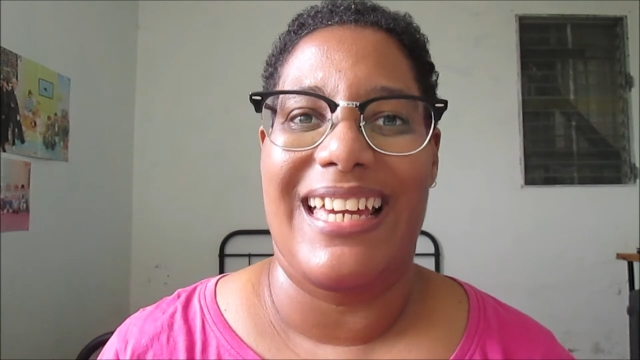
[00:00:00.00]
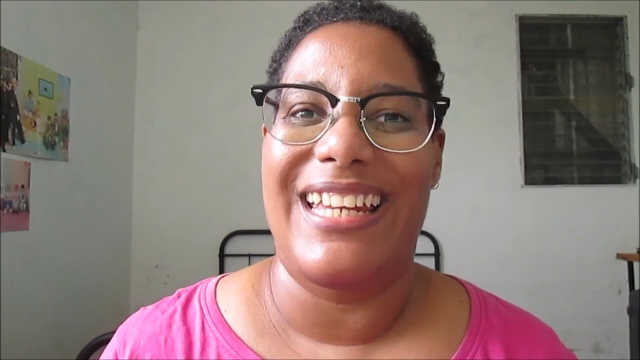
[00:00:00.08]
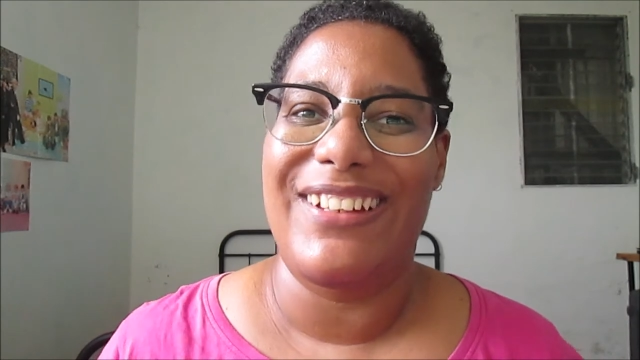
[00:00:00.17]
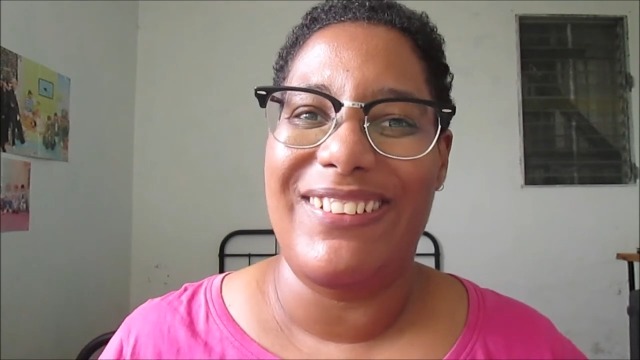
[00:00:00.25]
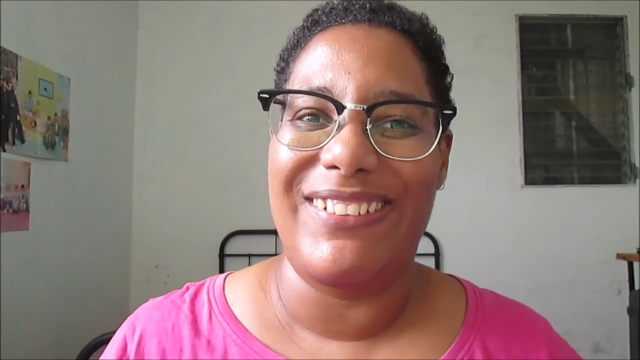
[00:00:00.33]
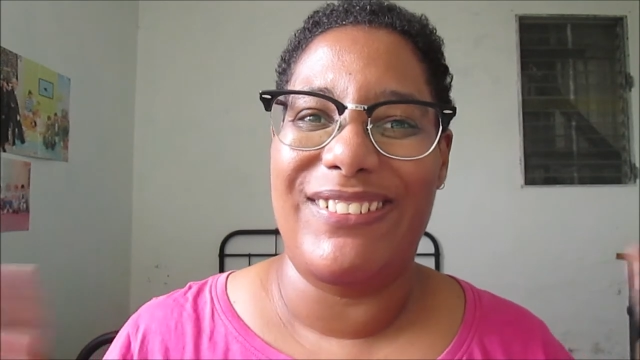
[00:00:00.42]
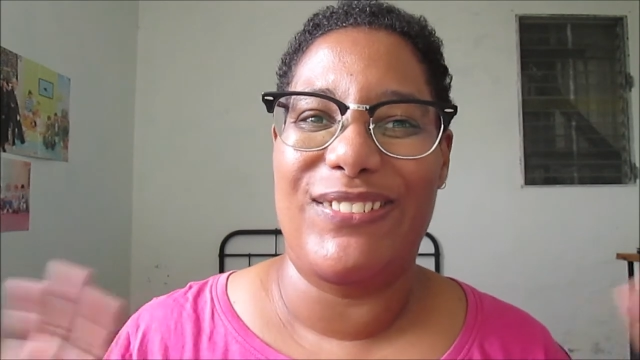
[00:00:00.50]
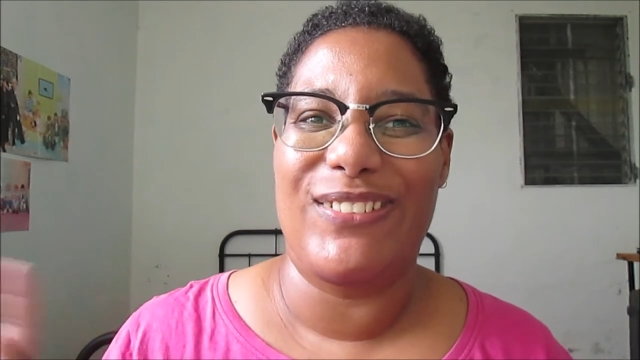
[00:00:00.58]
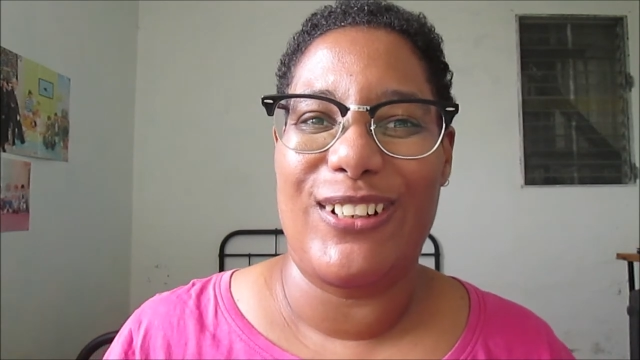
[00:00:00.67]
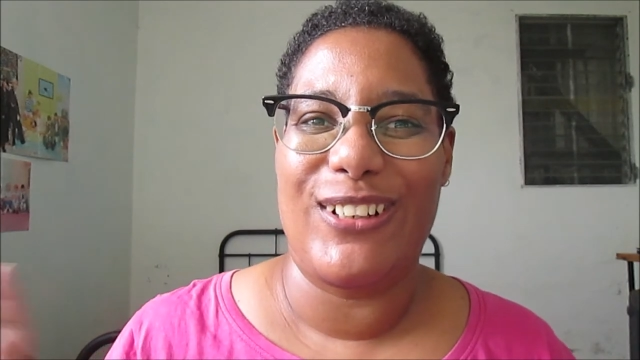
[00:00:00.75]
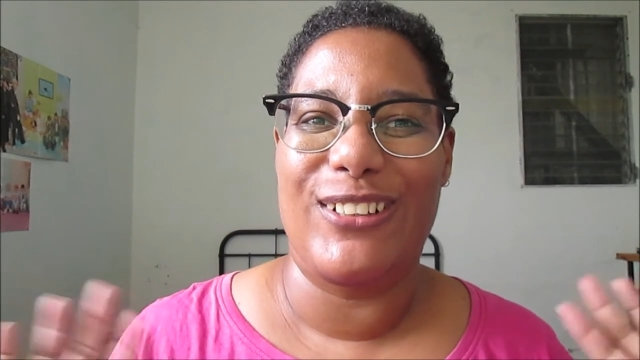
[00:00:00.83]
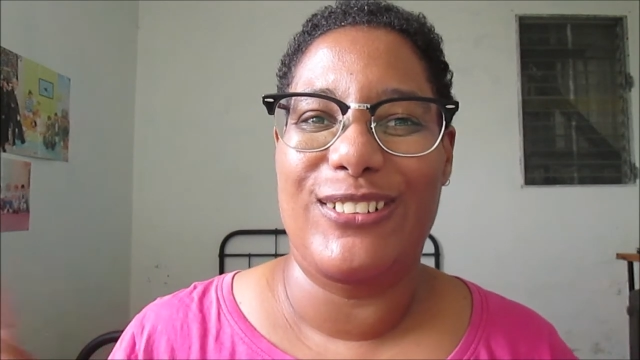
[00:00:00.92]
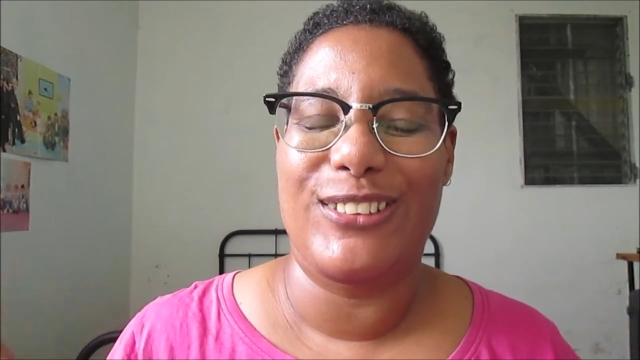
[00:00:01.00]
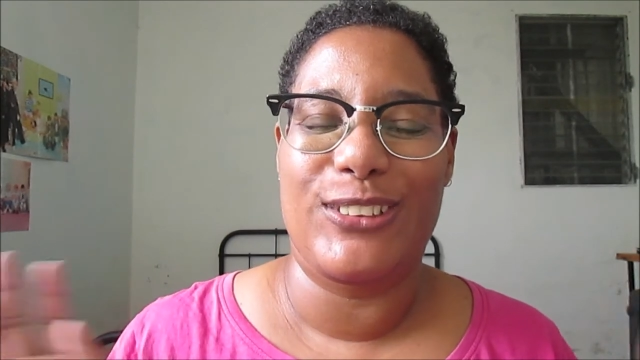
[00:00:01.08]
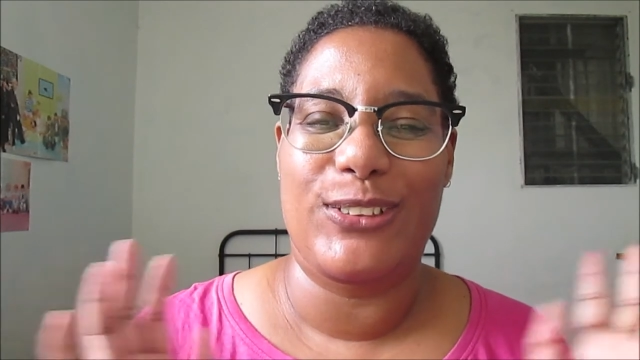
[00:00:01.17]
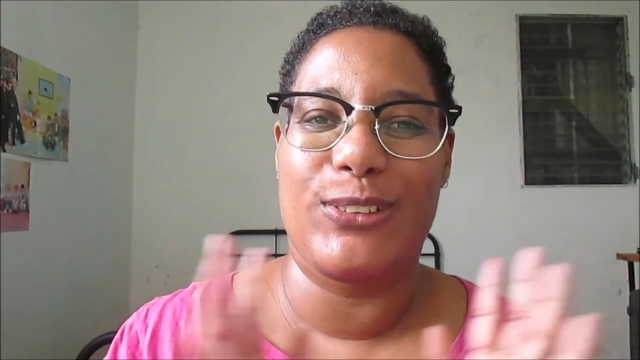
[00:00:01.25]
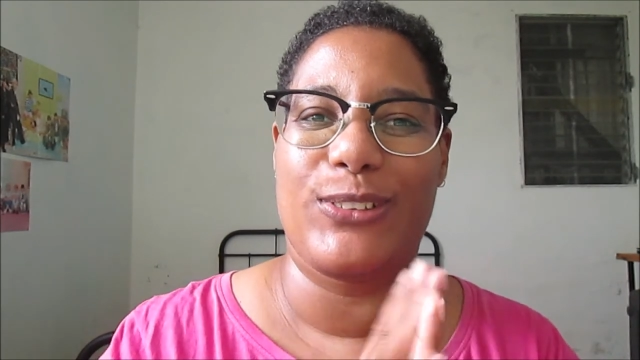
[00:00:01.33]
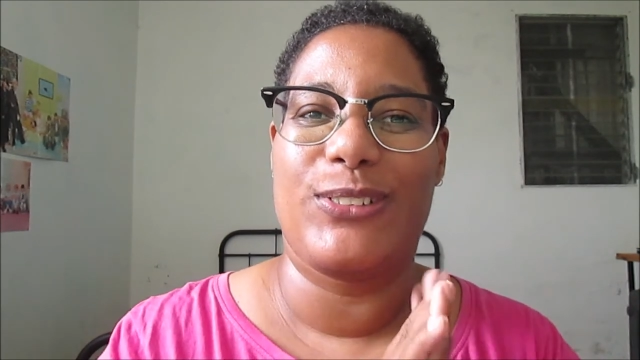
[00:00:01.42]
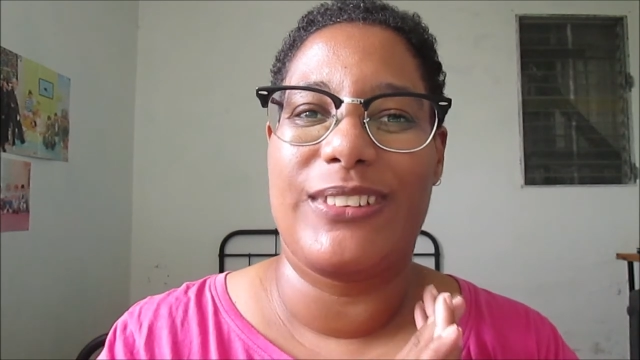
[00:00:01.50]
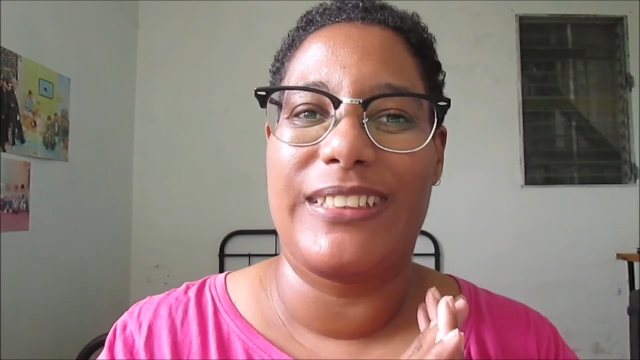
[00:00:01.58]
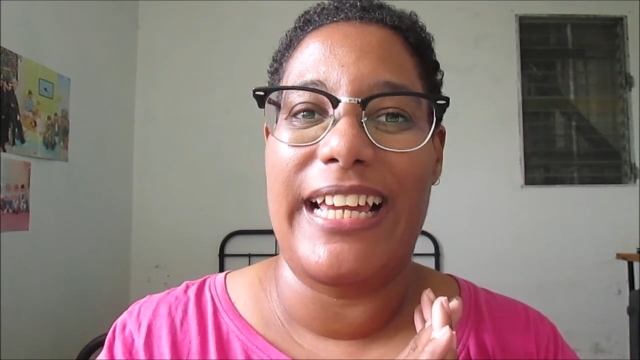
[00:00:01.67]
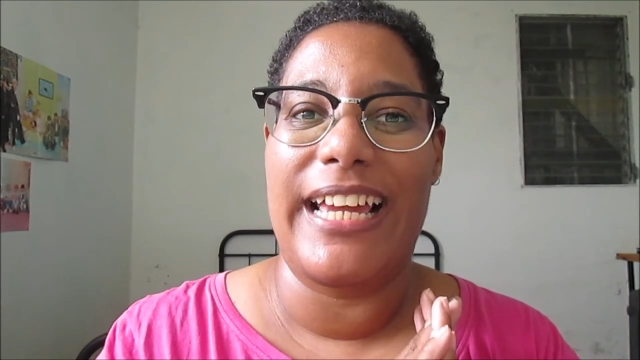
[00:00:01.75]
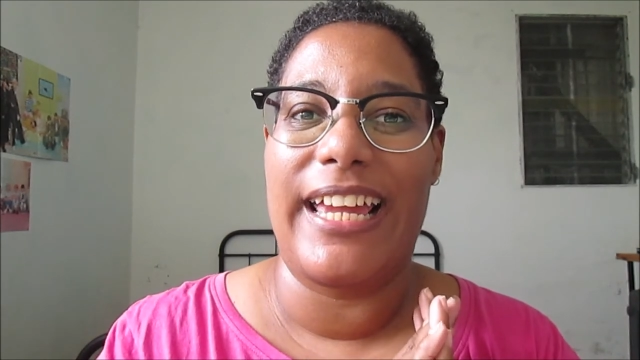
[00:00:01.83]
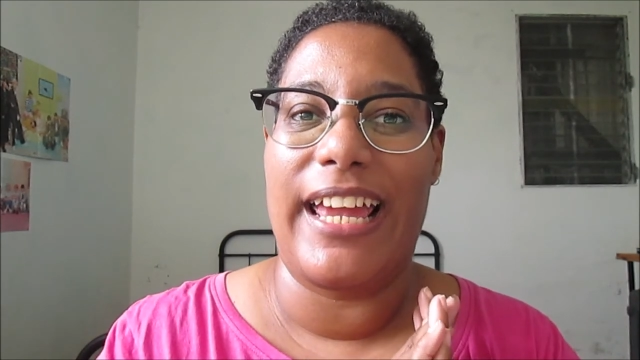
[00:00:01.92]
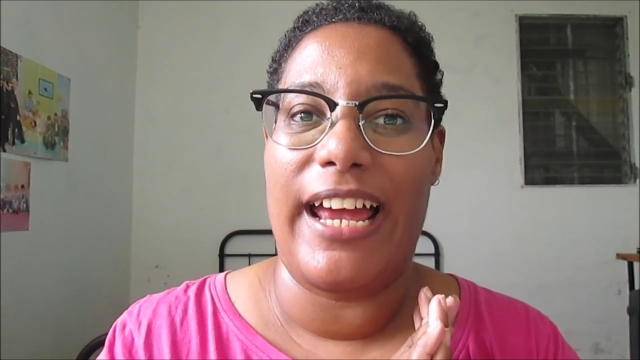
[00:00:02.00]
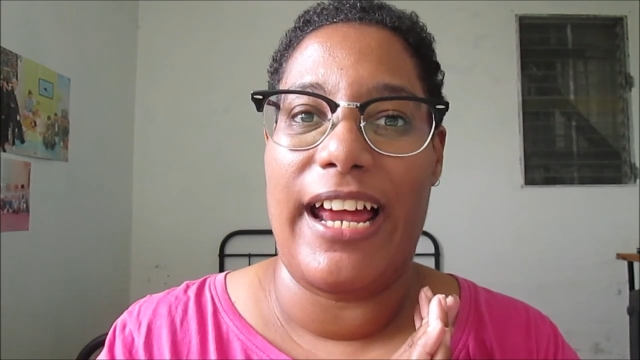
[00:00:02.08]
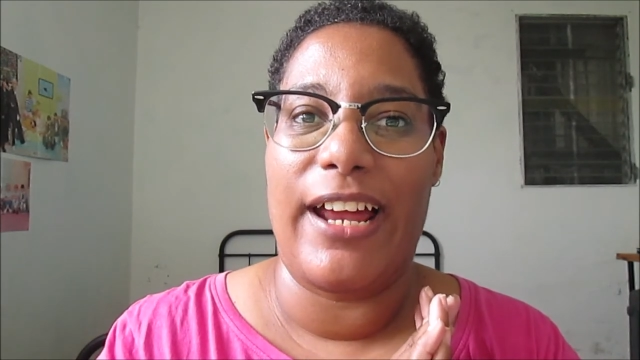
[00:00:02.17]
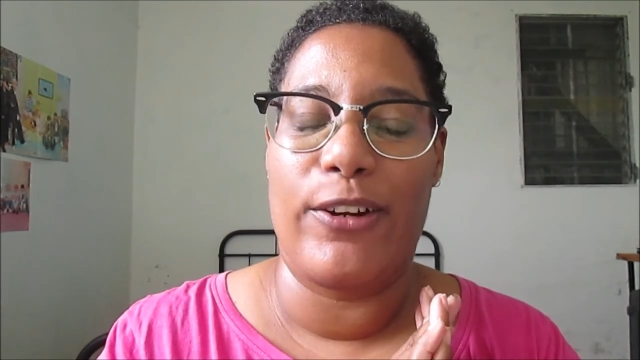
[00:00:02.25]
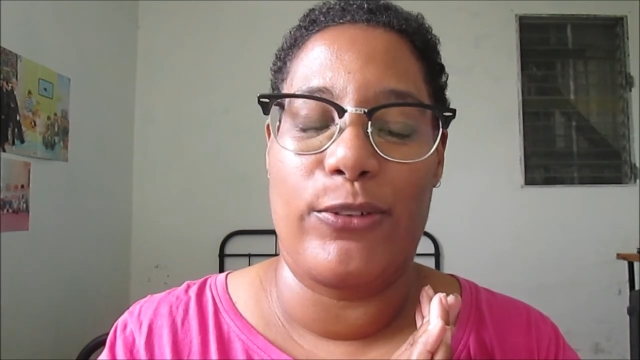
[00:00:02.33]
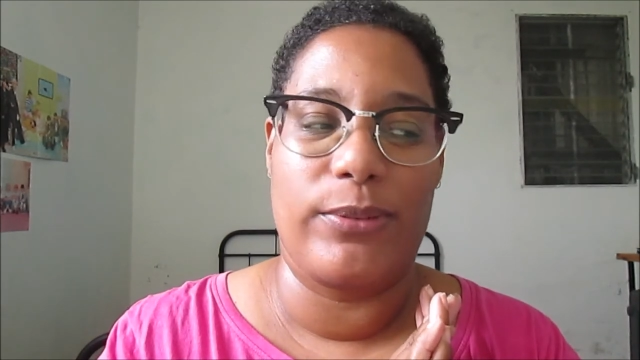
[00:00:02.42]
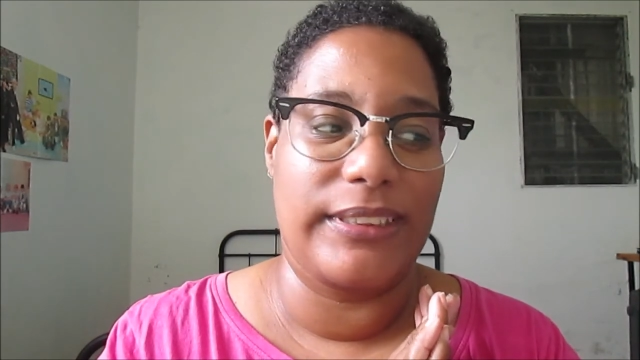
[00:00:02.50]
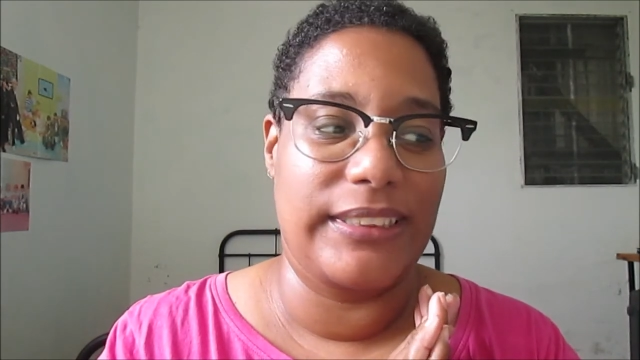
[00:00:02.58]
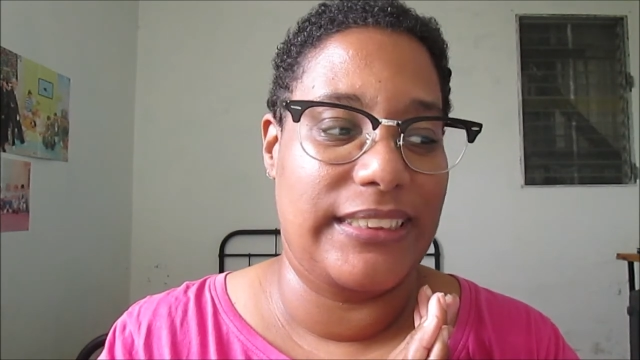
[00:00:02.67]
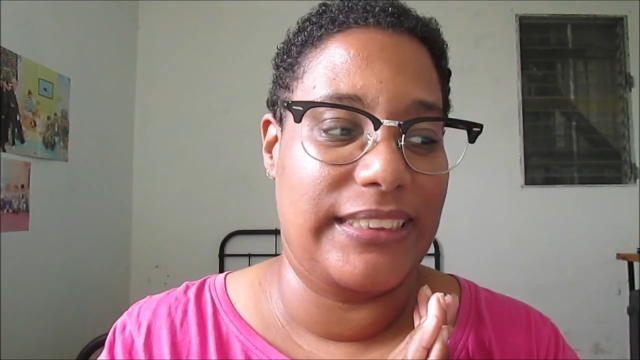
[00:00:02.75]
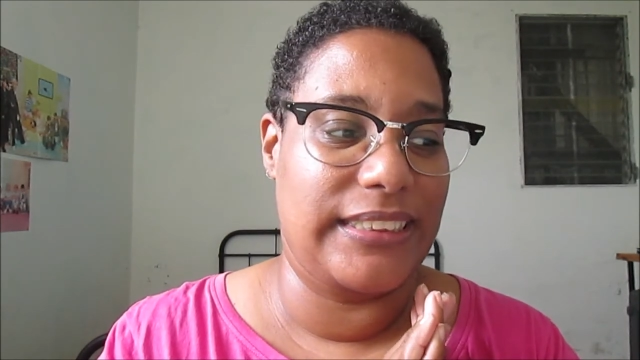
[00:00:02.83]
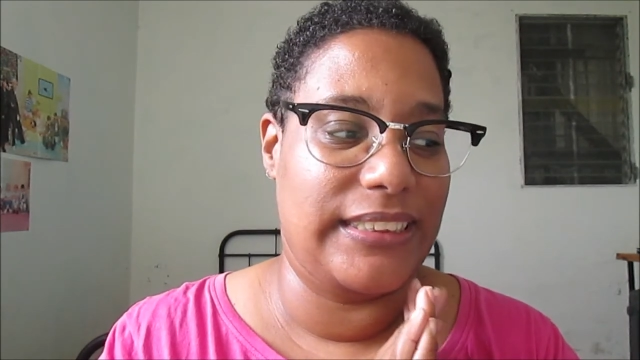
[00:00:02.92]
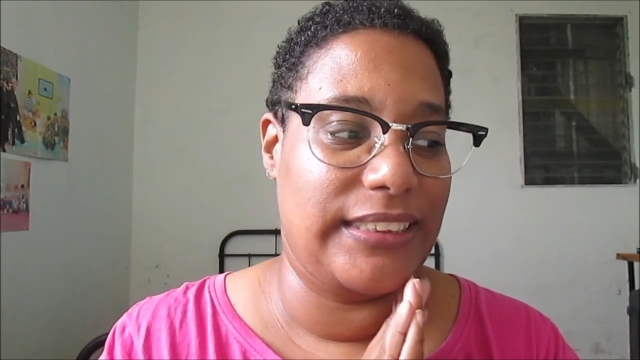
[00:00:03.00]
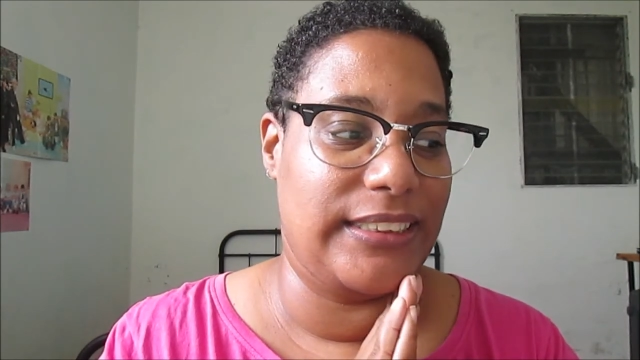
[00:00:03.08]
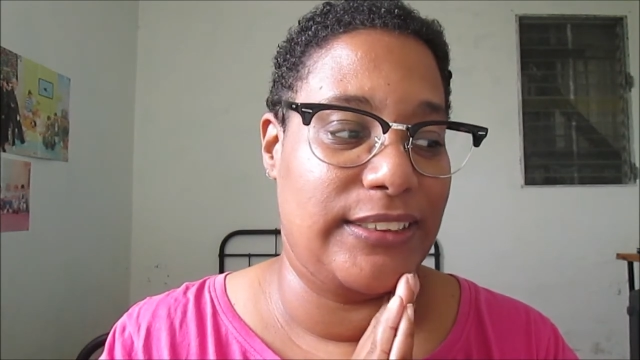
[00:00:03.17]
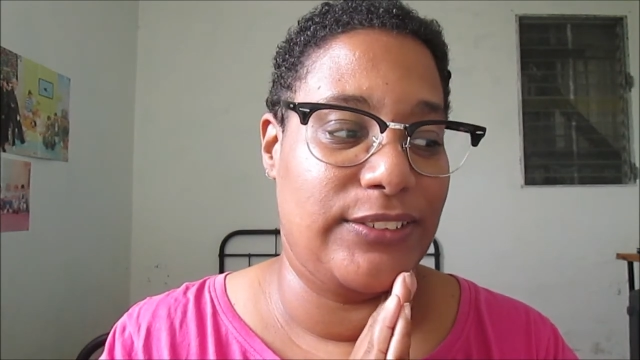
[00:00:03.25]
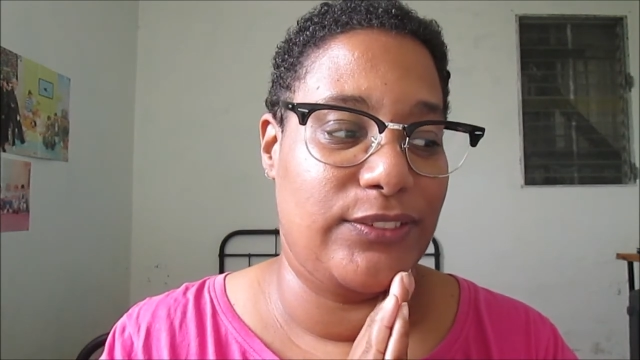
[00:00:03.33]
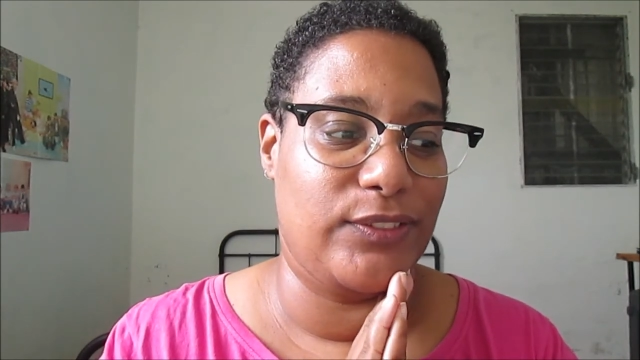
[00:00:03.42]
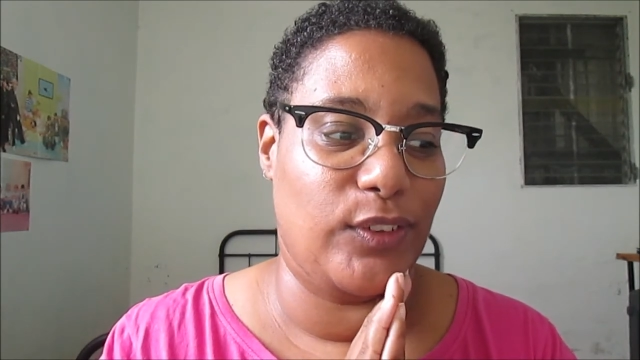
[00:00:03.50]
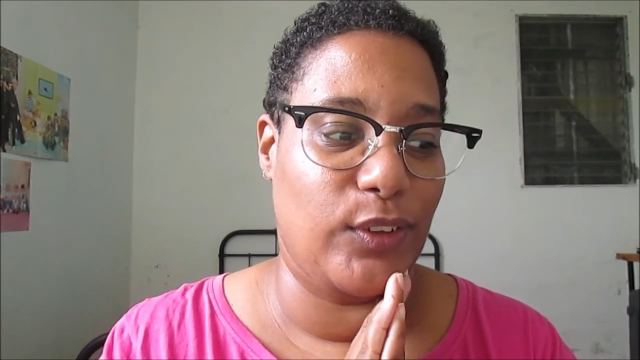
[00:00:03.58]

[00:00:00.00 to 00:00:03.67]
Hello everyone, so today I receive